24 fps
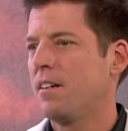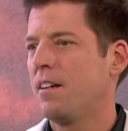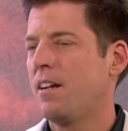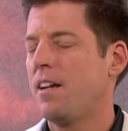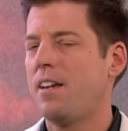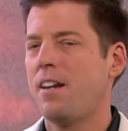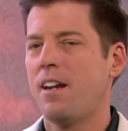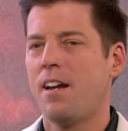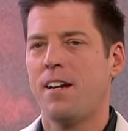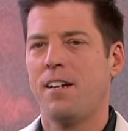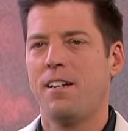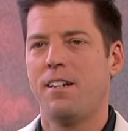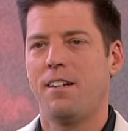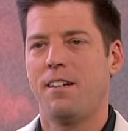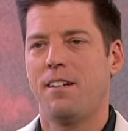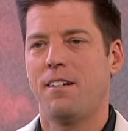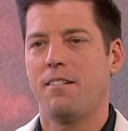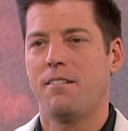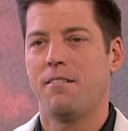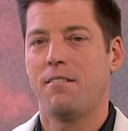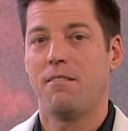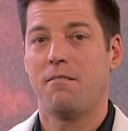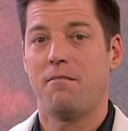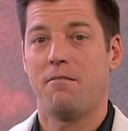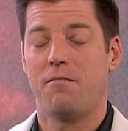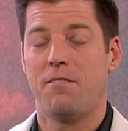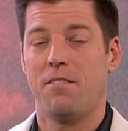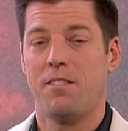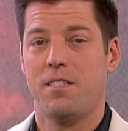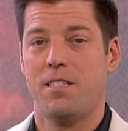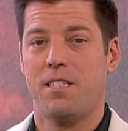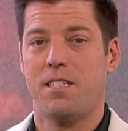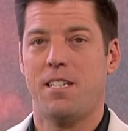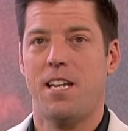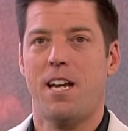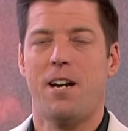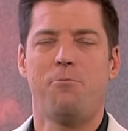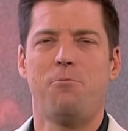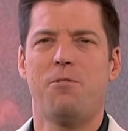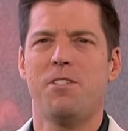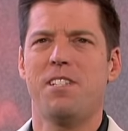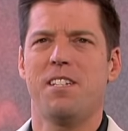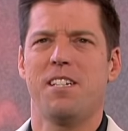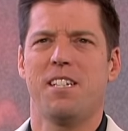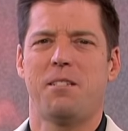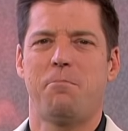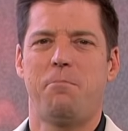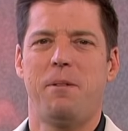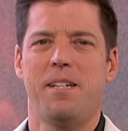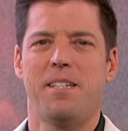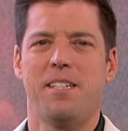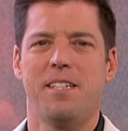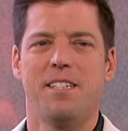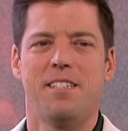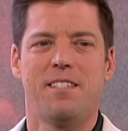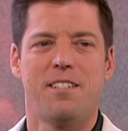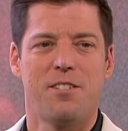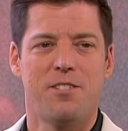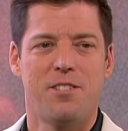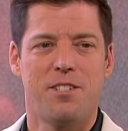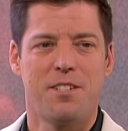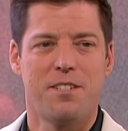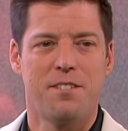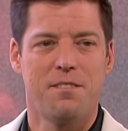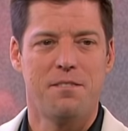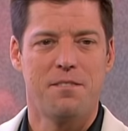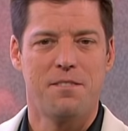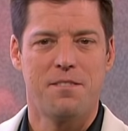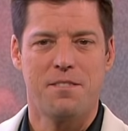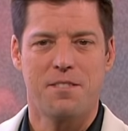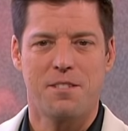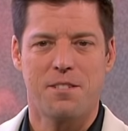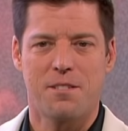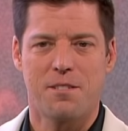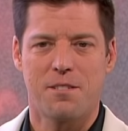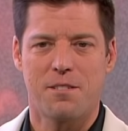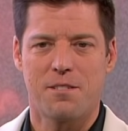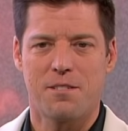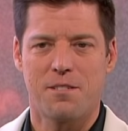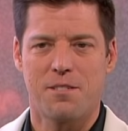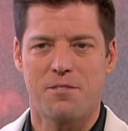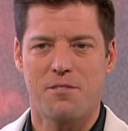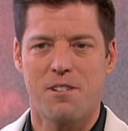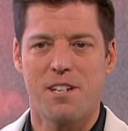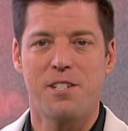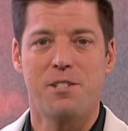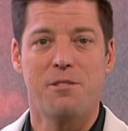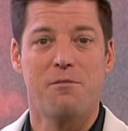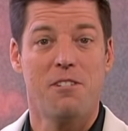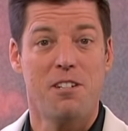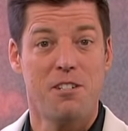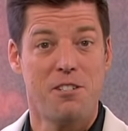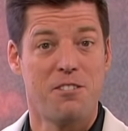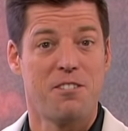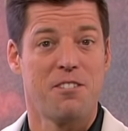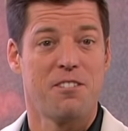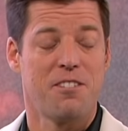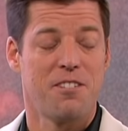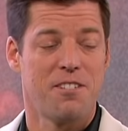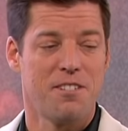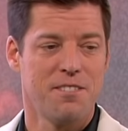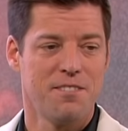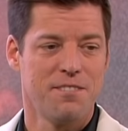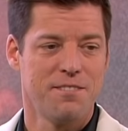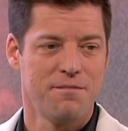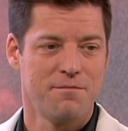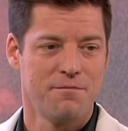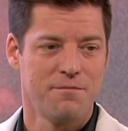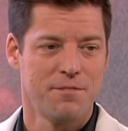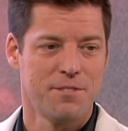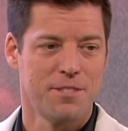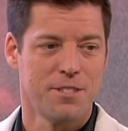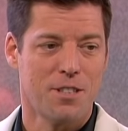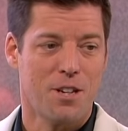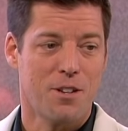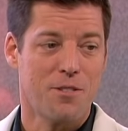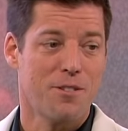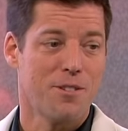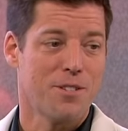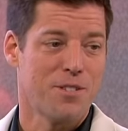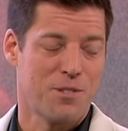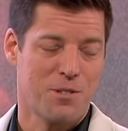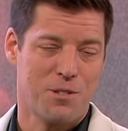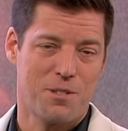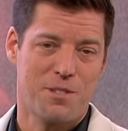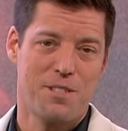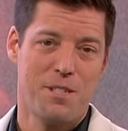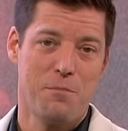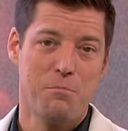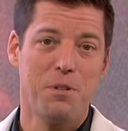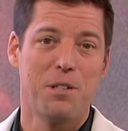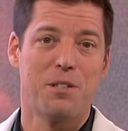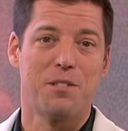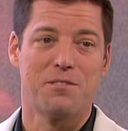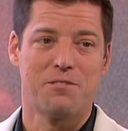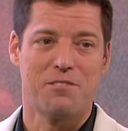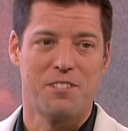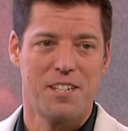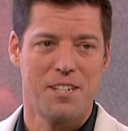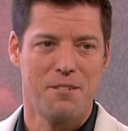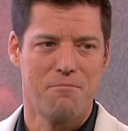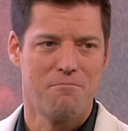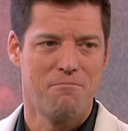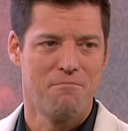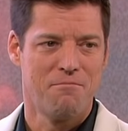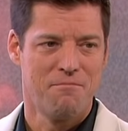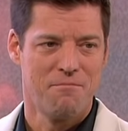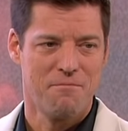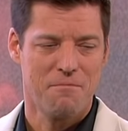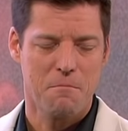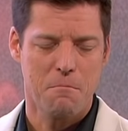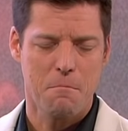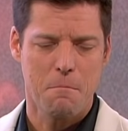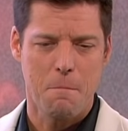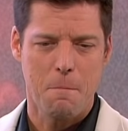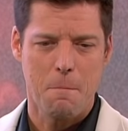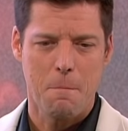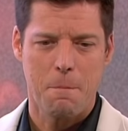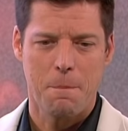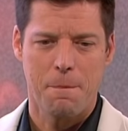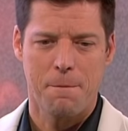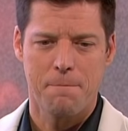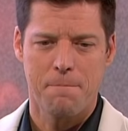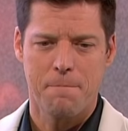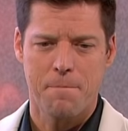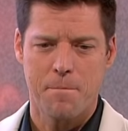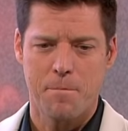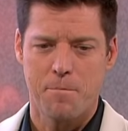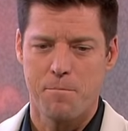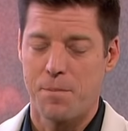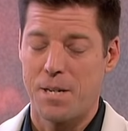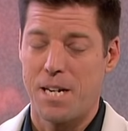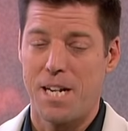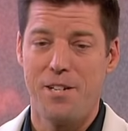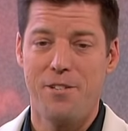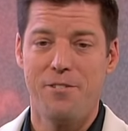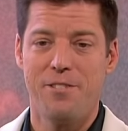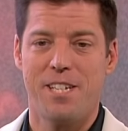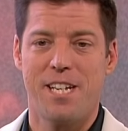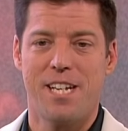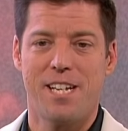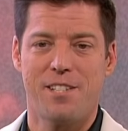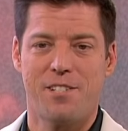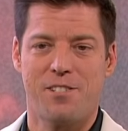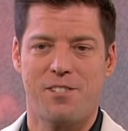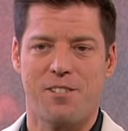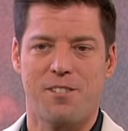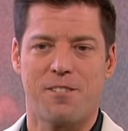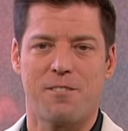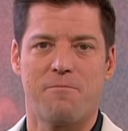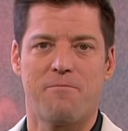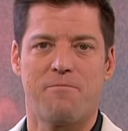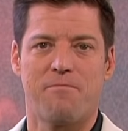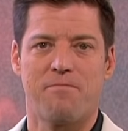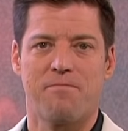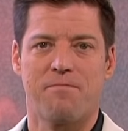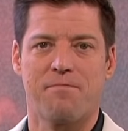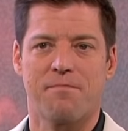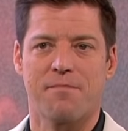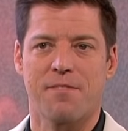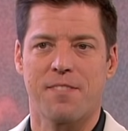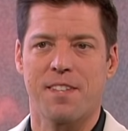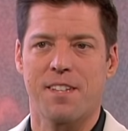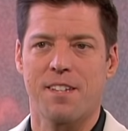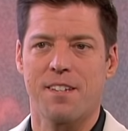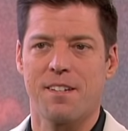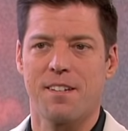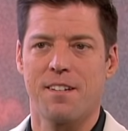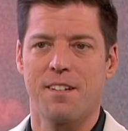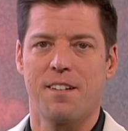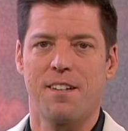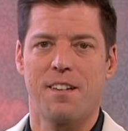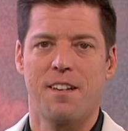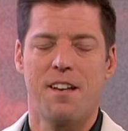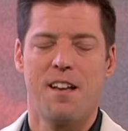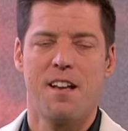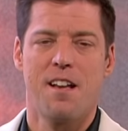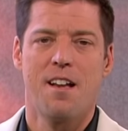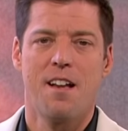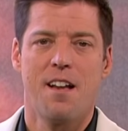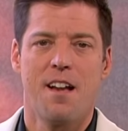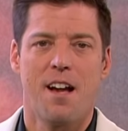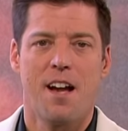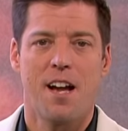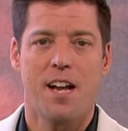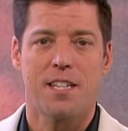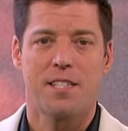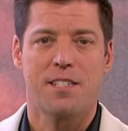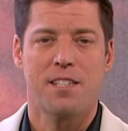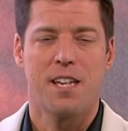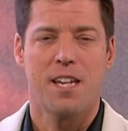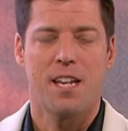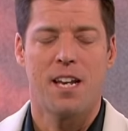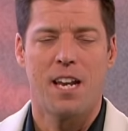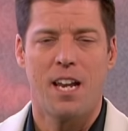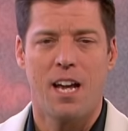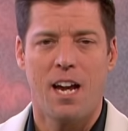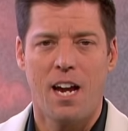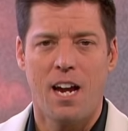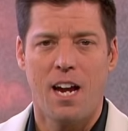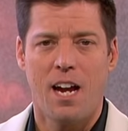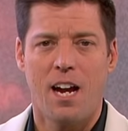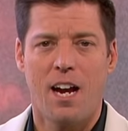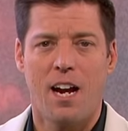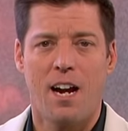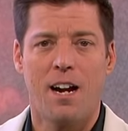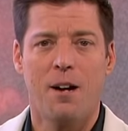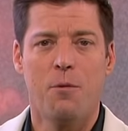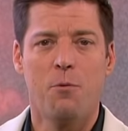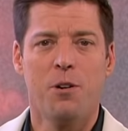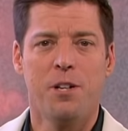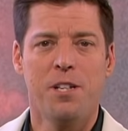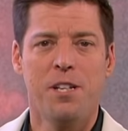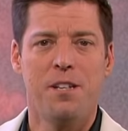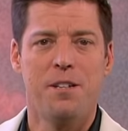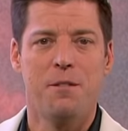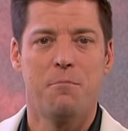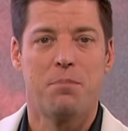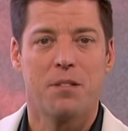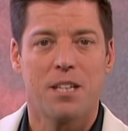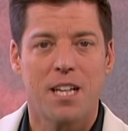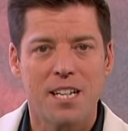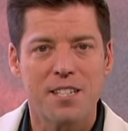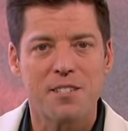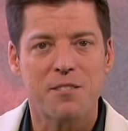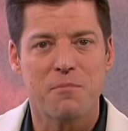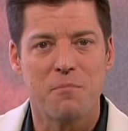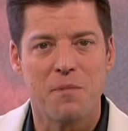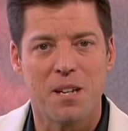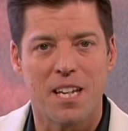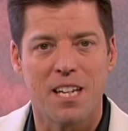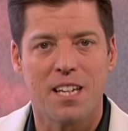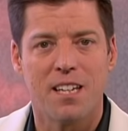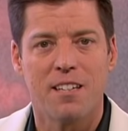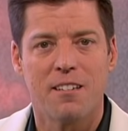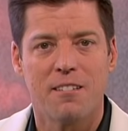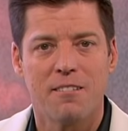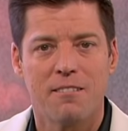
And I wasn't expecting such a strange question, you know, although it's typical for him. But I knew the answer. I said, I want you to bless me.